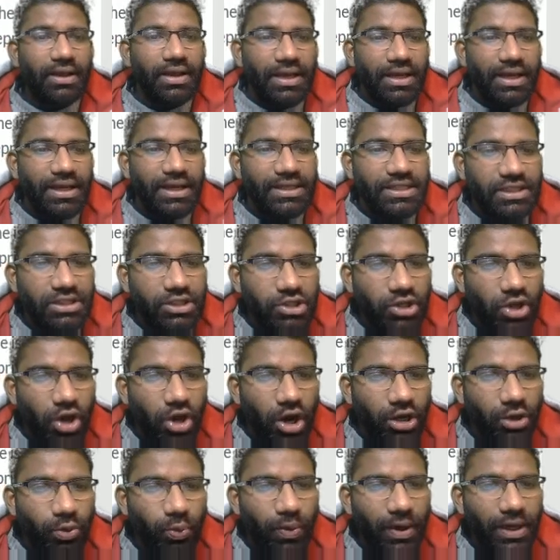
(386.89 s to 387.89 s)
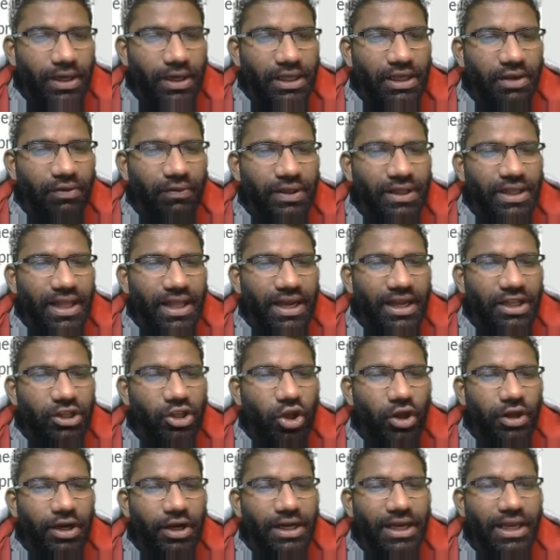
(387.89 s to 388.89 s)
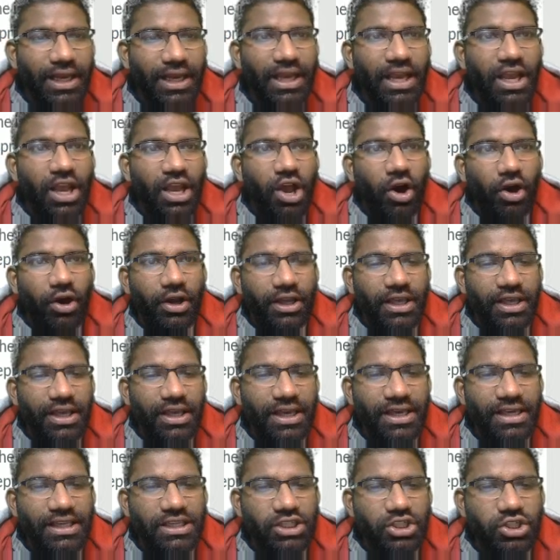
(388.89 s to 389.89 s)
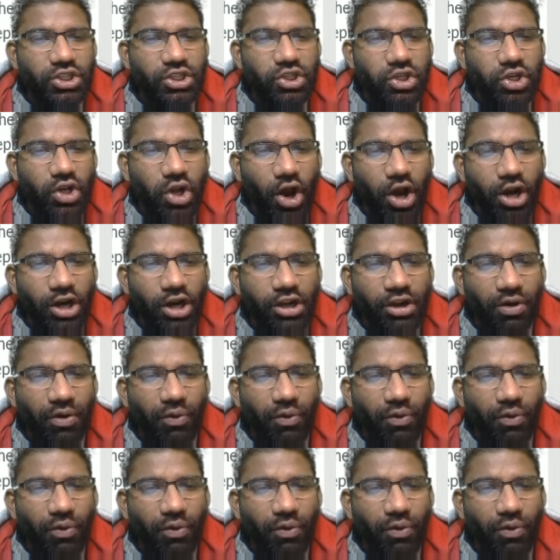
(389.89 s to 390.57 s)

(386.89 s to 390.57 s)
He is not working with an authority, or he is not